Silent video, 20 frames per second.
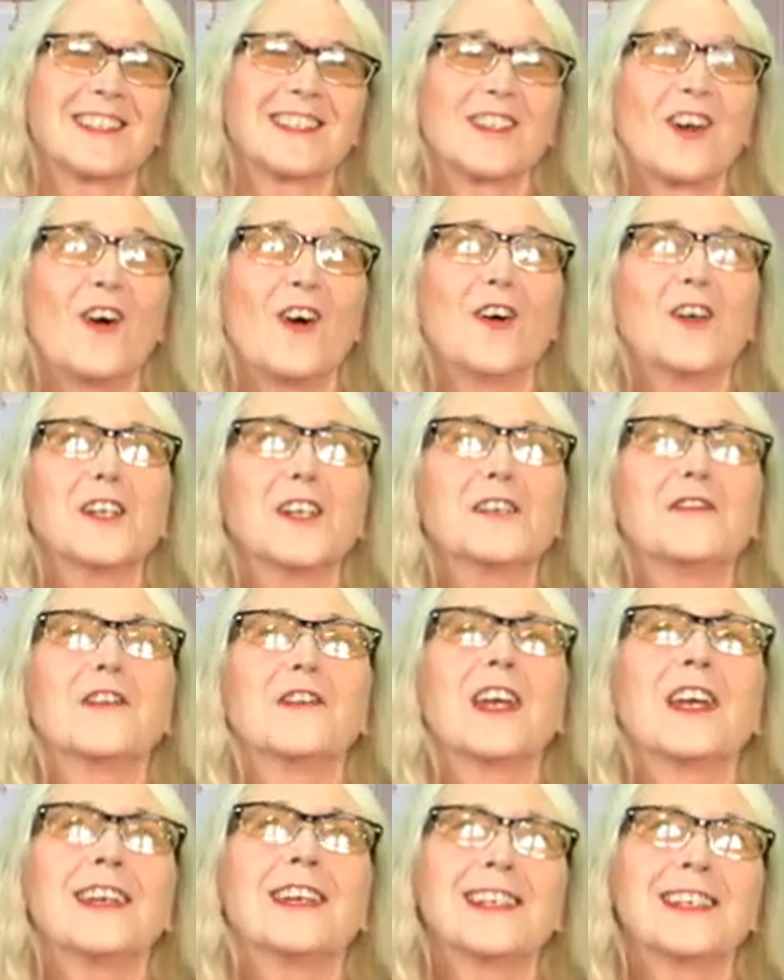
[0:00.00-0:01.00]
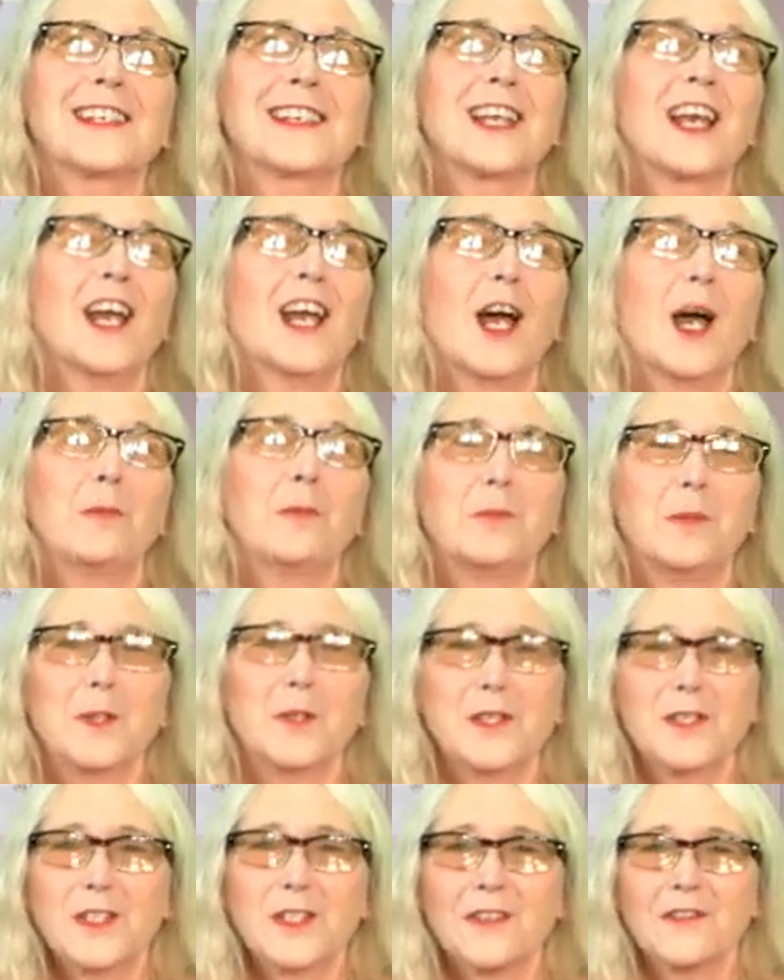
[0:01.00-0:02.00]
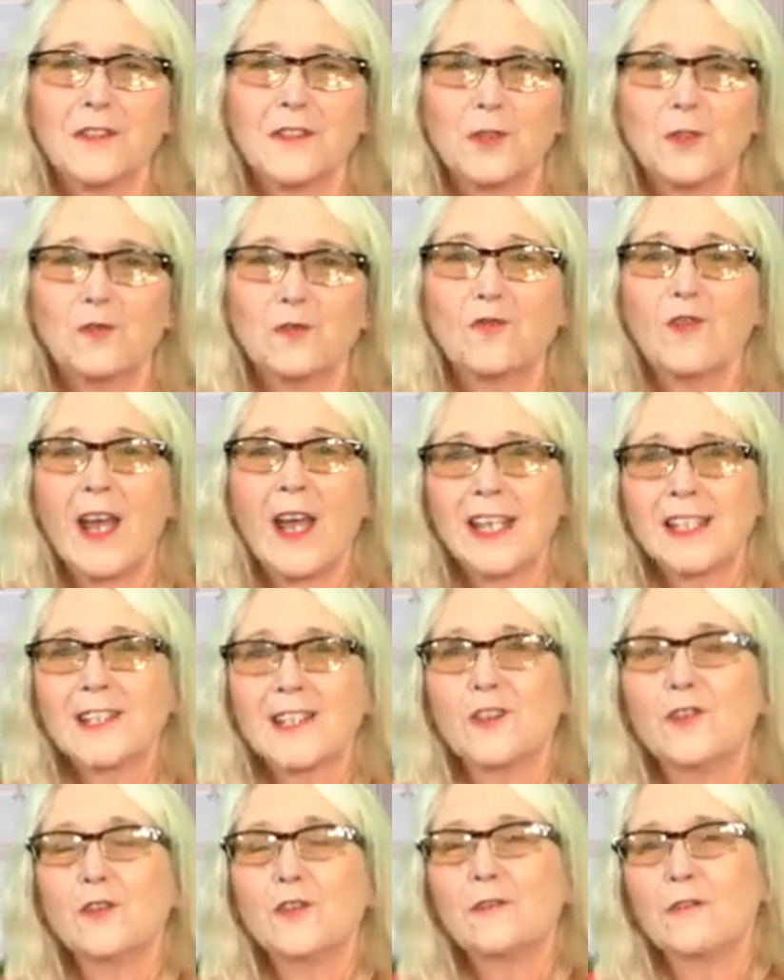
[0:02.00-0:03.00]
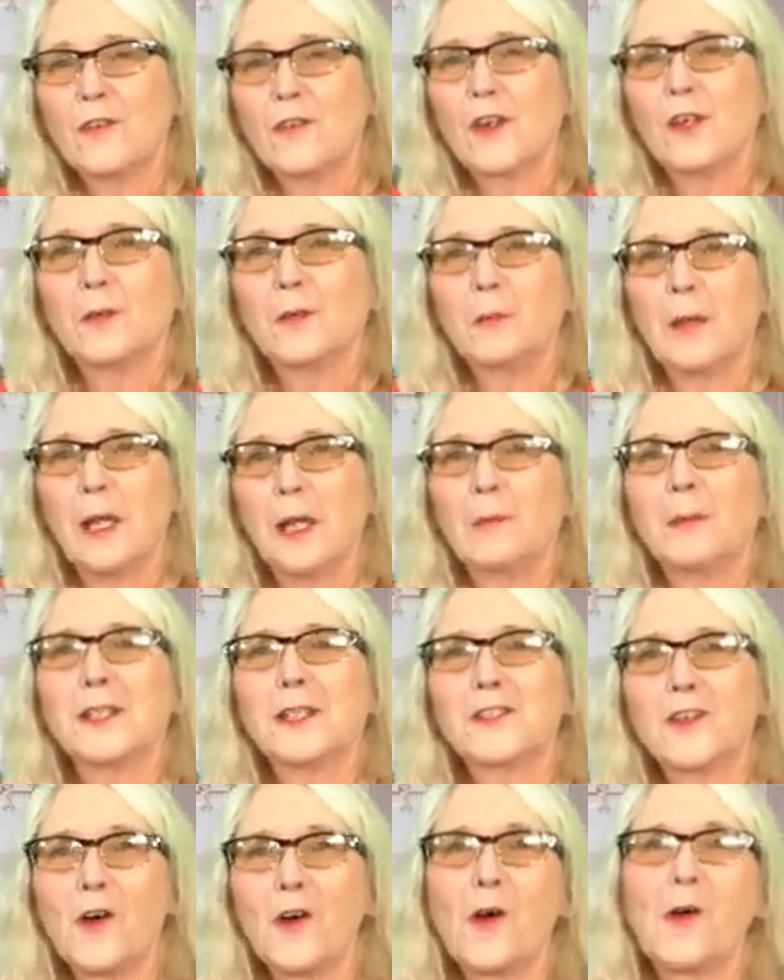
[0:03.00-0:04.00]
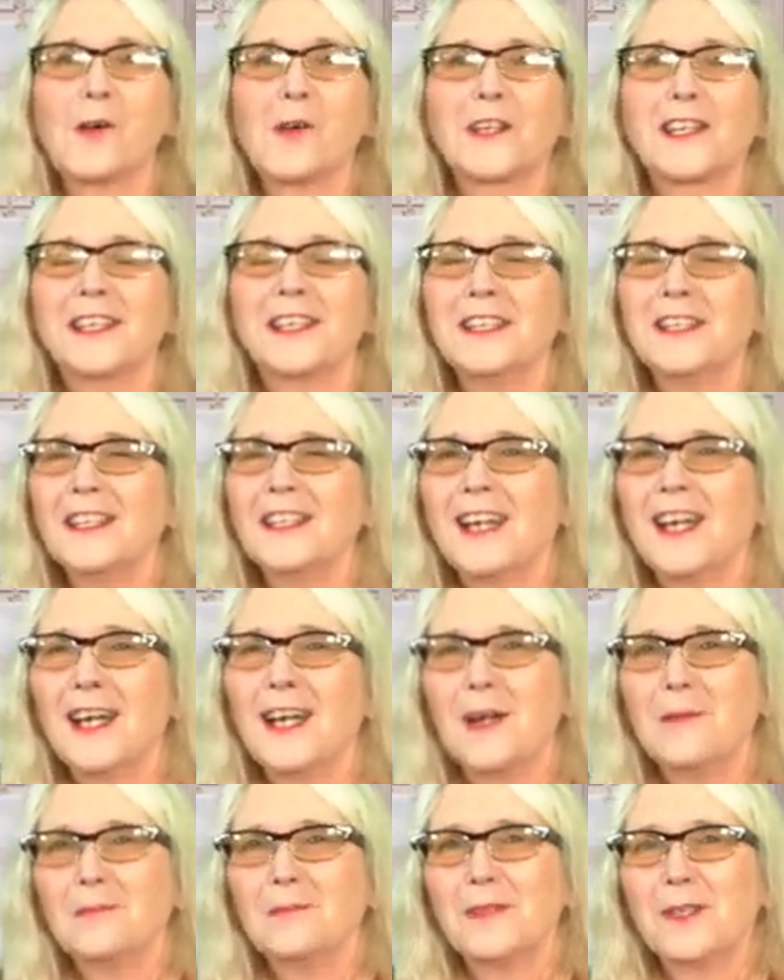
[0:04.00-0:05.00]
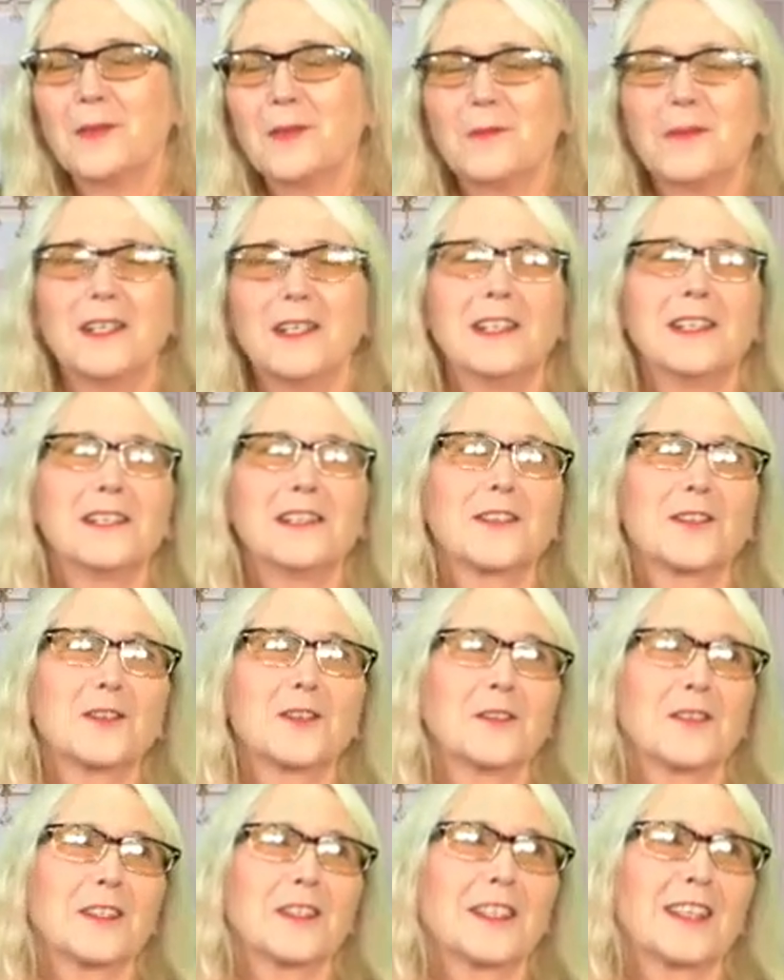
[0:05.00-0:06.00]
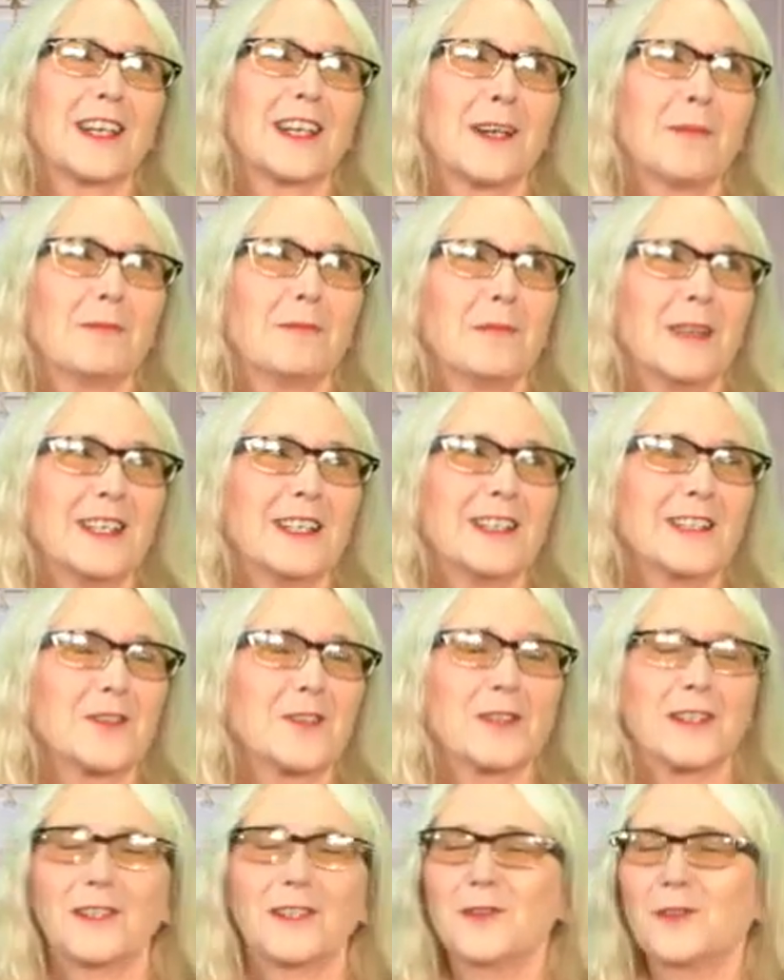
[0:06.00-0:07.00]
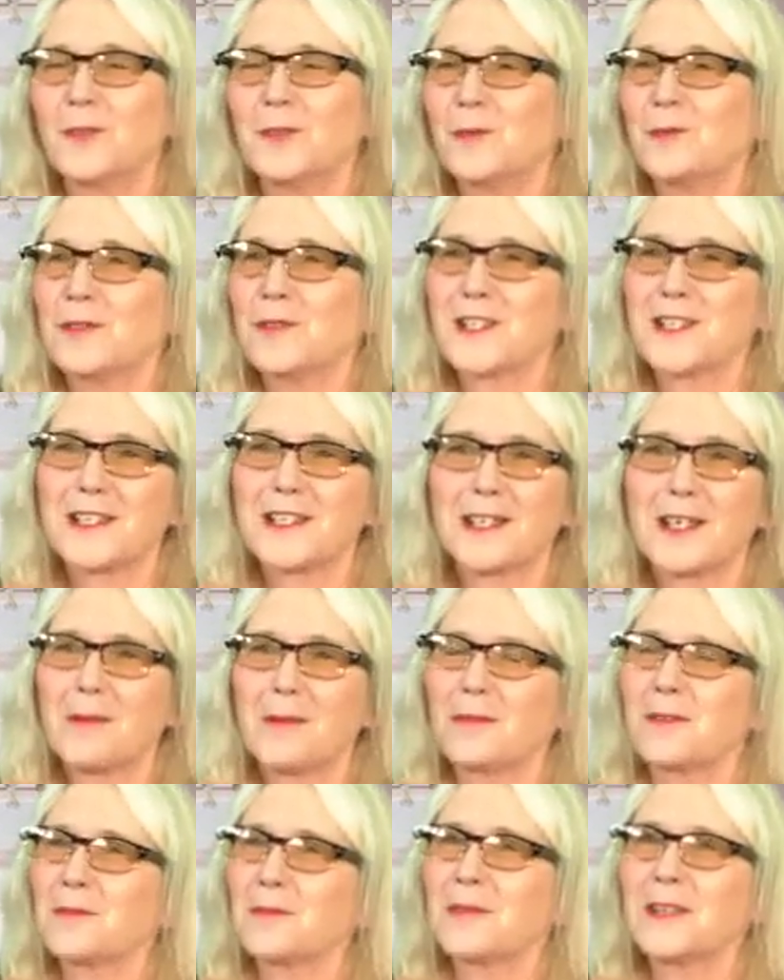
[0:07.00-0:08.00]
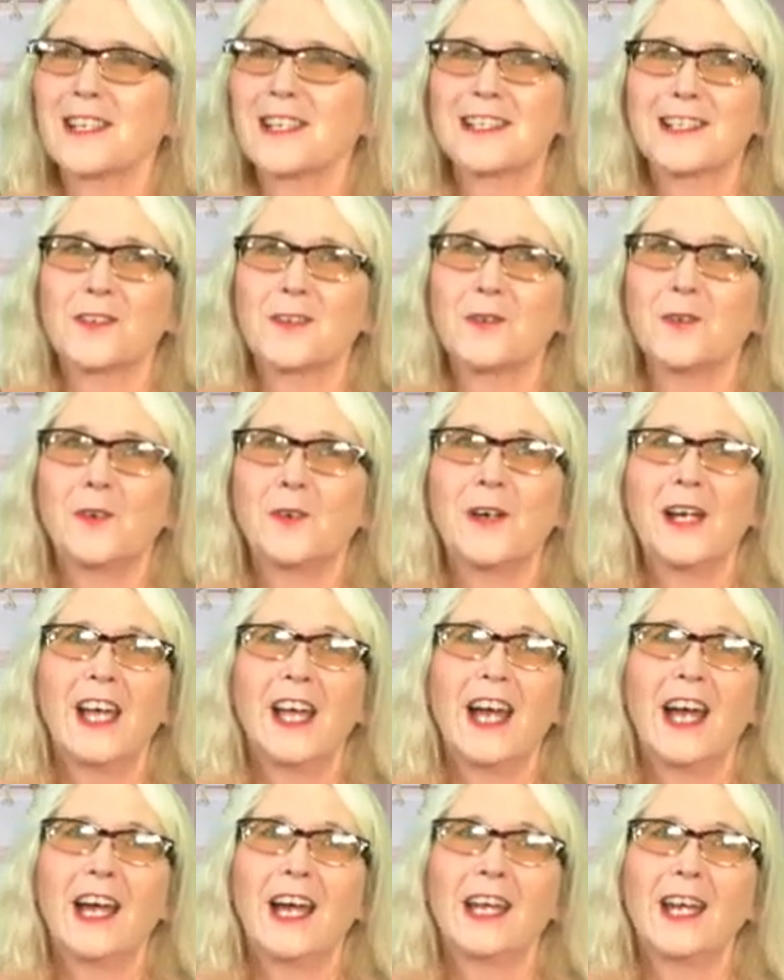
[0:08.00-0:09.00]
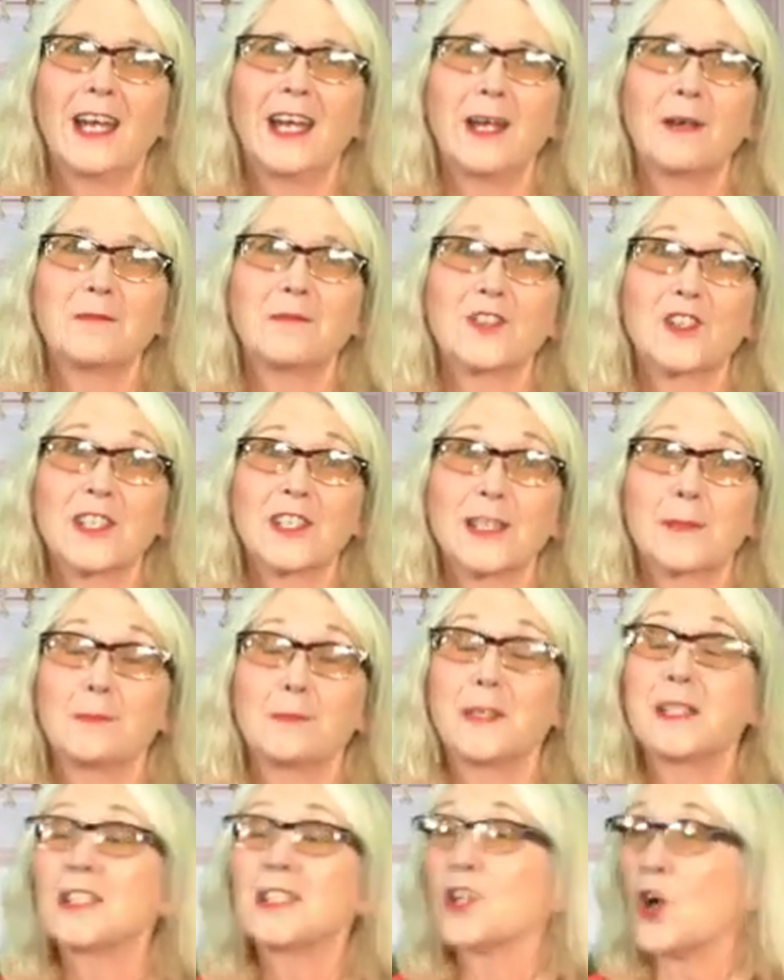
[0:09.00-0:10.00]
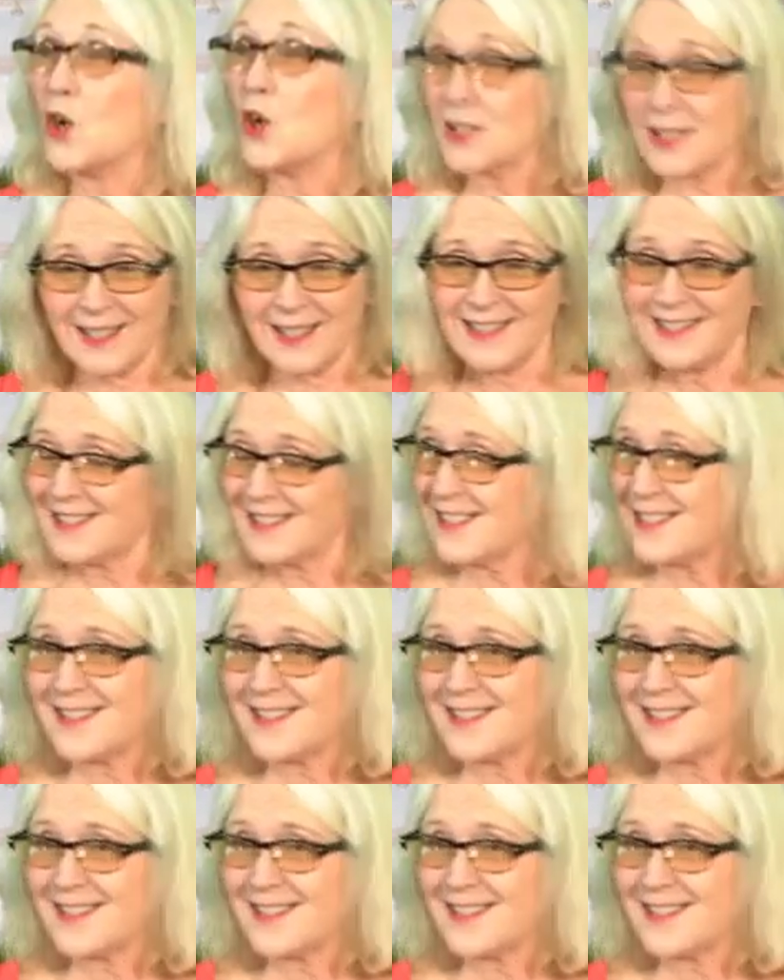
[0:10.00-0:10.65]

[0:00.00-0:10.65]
And Olive is a beautiful rescue fur baby dog that we took into our home just a couple of weeks ago, and I am just besotted.